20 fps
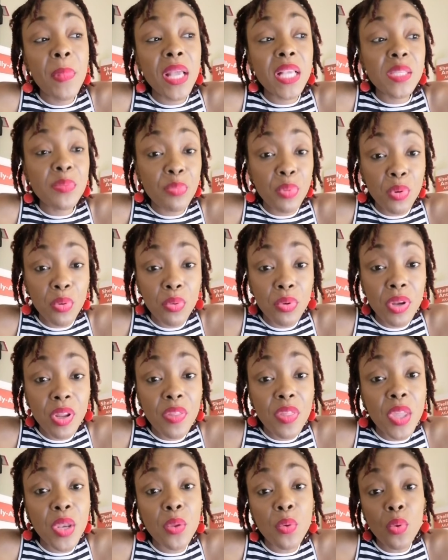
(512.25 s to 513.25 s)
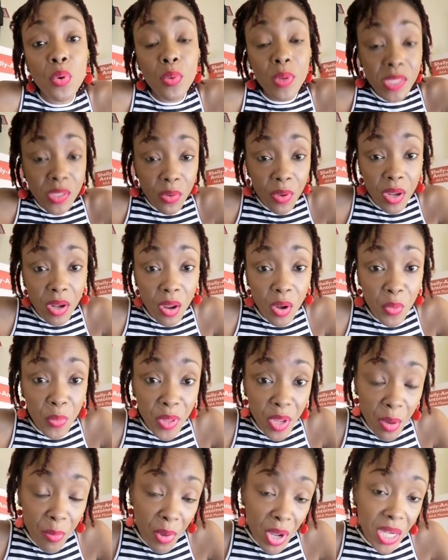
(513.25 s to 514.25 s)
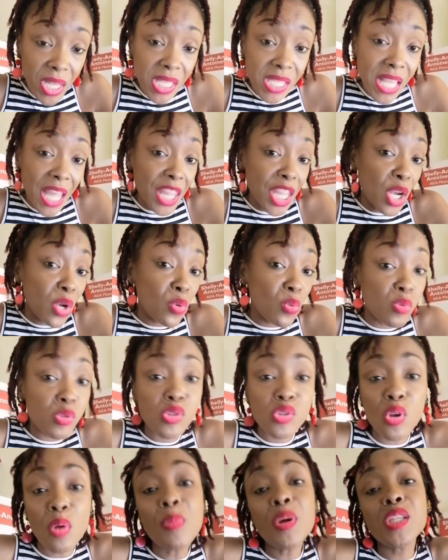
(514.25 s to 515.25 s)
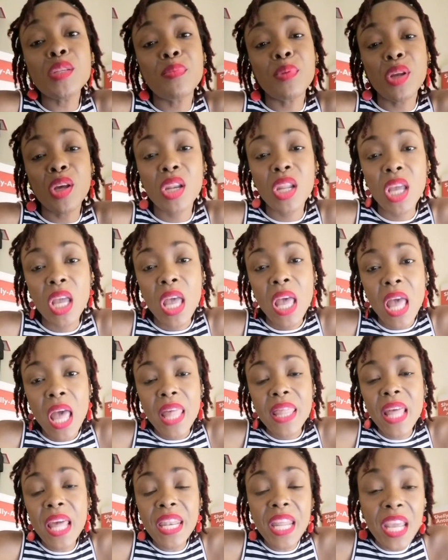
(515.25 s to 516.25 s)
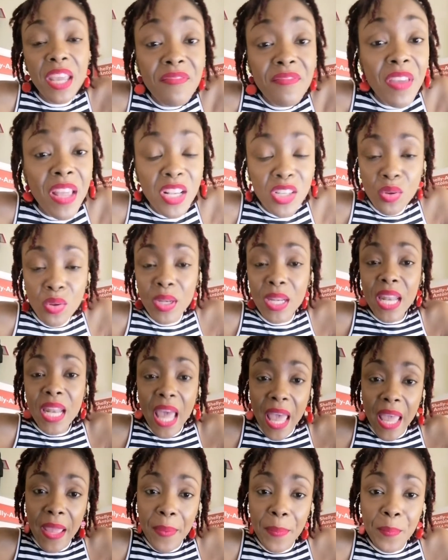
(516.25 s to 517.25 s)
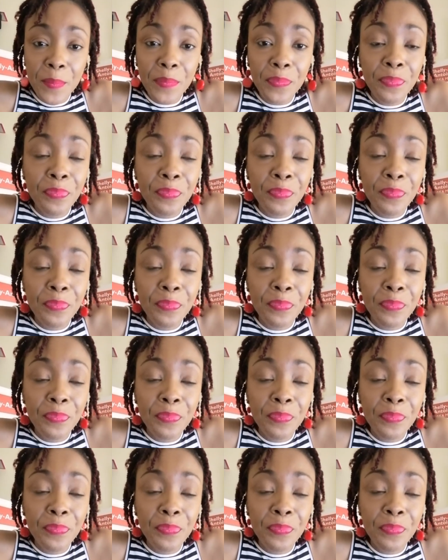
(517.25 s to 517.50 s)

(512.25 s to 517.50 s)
explode, they don't know what's going on with their bodies, and they lose so much blood that they eventually die.